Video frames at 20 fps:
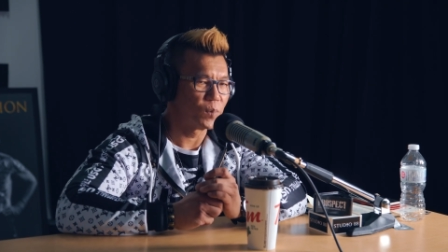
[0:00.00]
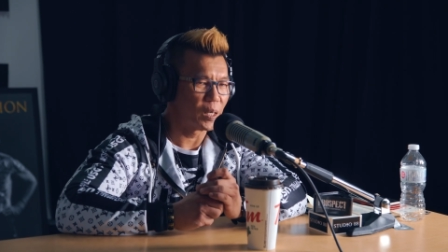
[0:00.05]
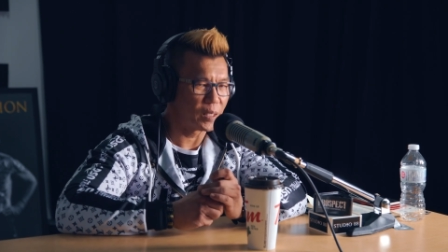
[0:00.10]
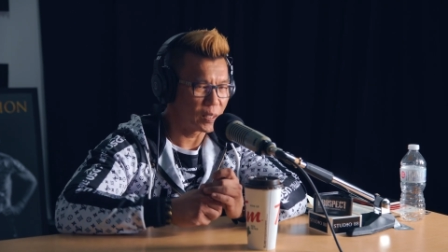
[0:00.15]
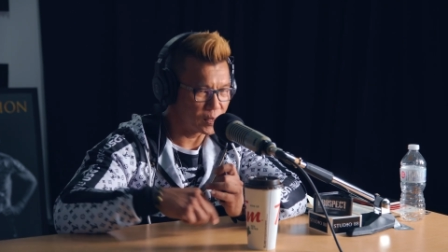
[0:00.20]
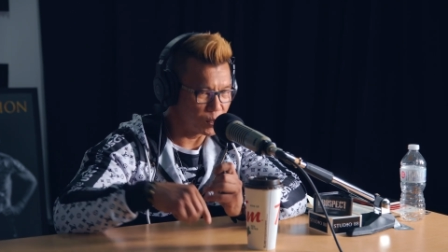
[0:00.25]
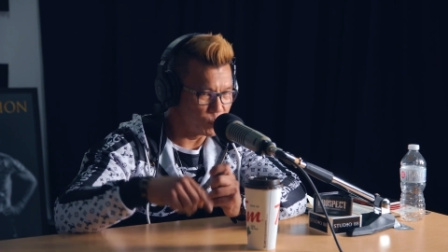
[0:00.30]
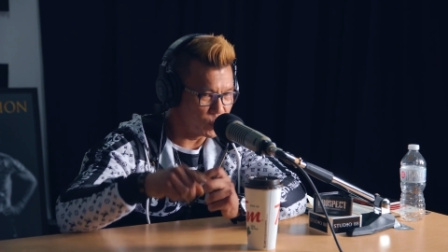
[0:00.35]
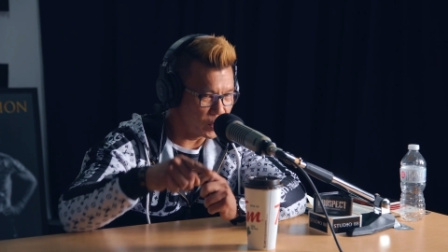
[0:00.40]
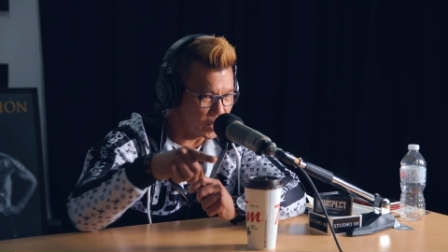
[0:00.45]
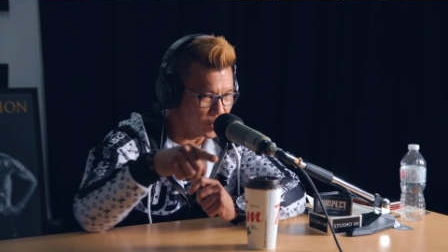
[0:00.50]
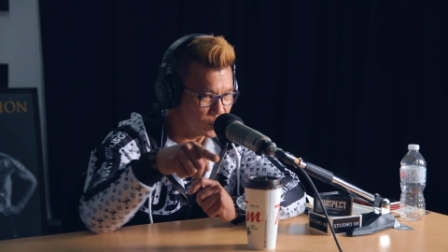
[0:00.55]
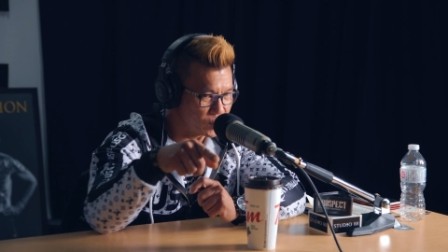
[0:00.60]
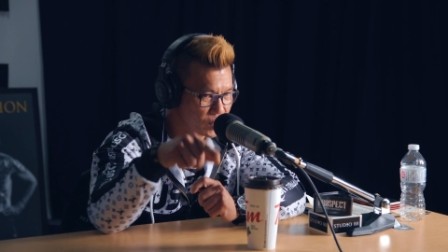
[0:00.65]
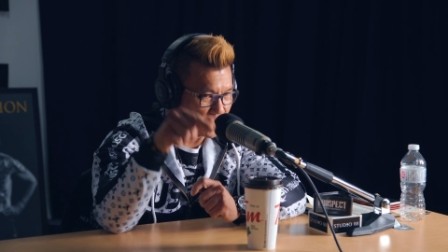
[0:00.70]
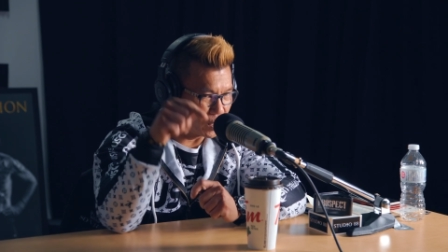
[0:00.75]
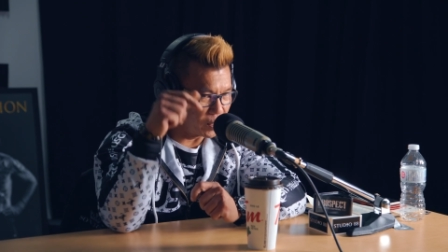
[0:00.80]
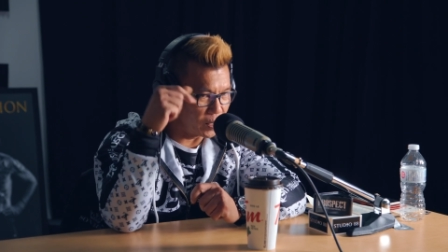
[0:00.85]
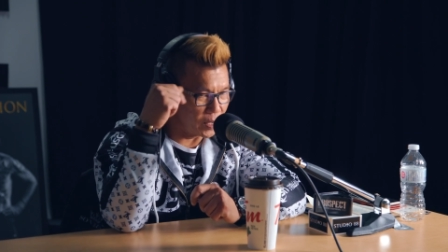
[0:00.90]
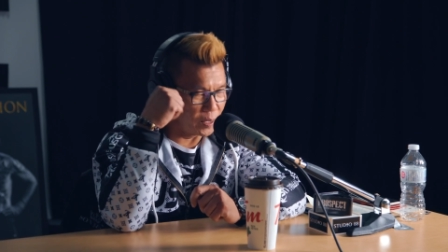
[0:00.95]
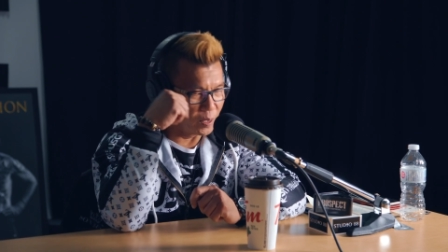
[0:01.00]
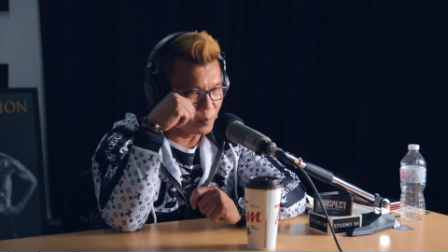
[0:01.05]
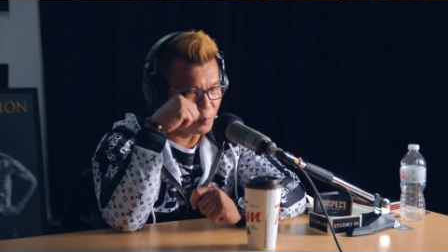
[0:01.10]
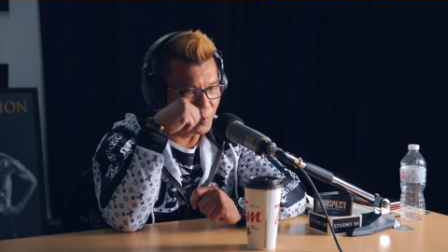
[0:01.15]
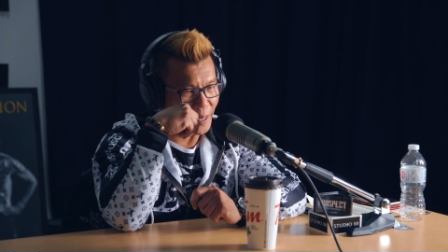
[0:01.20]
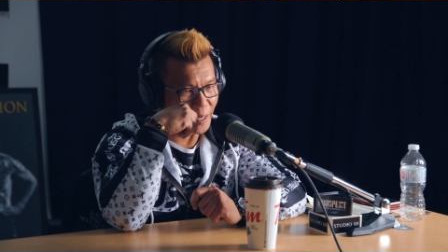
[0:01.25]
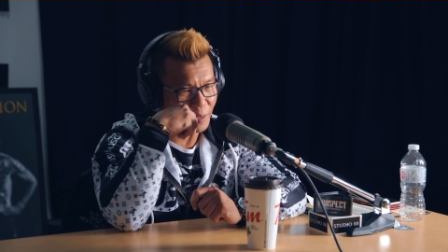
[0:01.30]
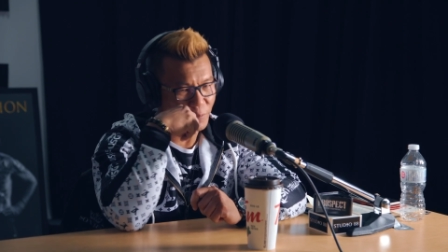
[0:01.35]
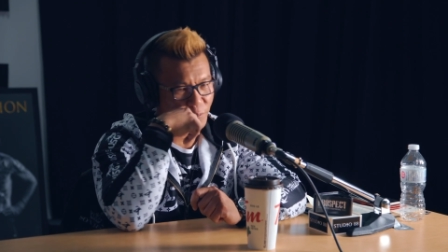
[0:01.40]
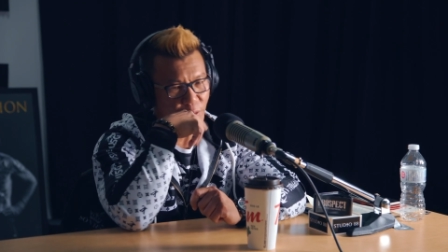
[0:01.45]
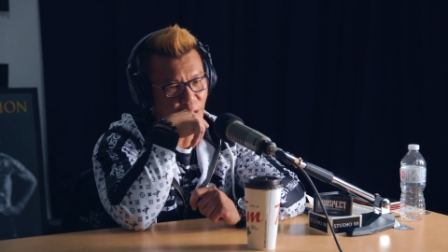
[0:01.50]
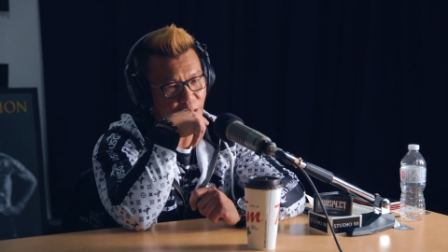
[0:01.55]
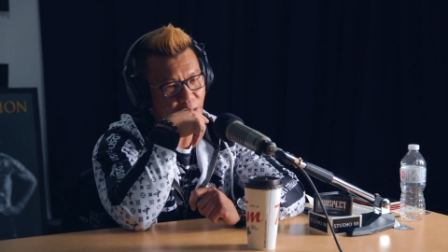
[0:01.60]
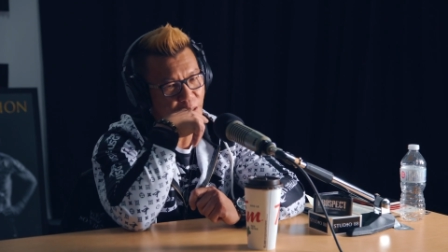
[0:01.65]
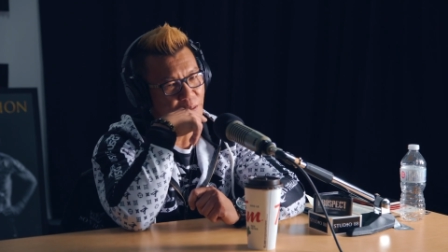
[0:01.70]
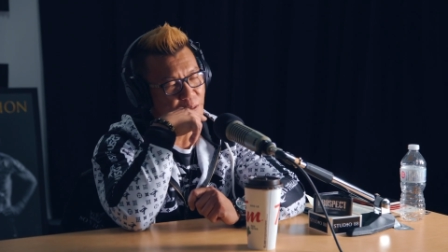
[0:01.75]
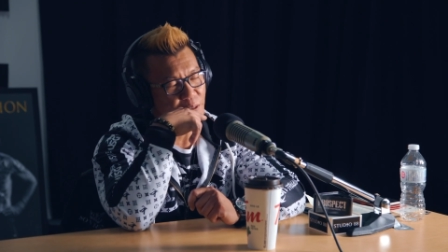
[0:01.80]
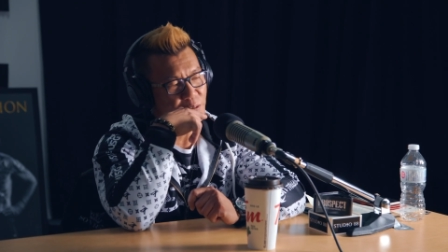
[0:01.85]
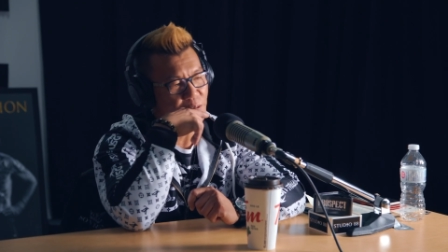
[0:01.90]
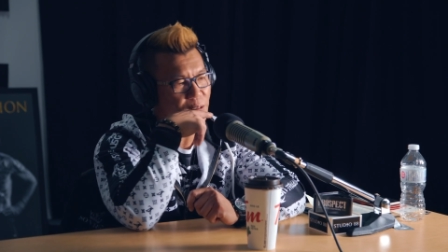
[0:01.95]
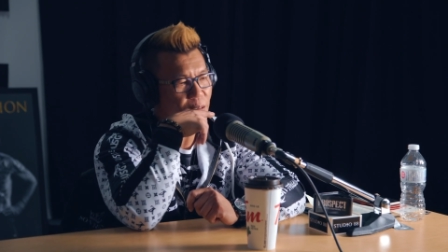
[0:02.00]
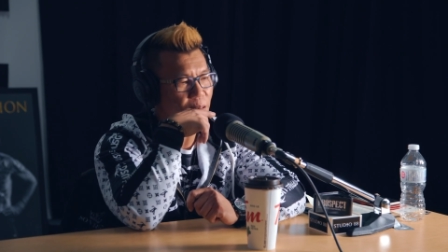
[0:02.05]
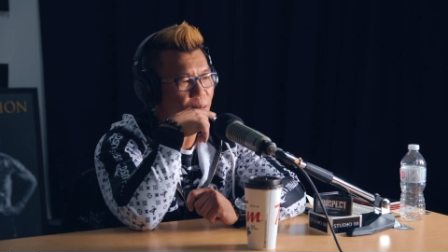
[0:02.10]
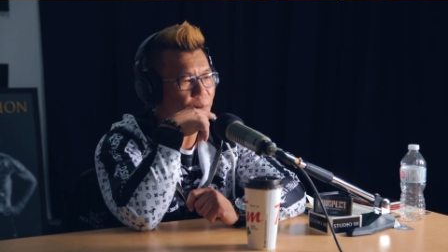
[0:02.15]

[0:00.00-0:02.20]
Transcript: I got something else in the bag for you there. There's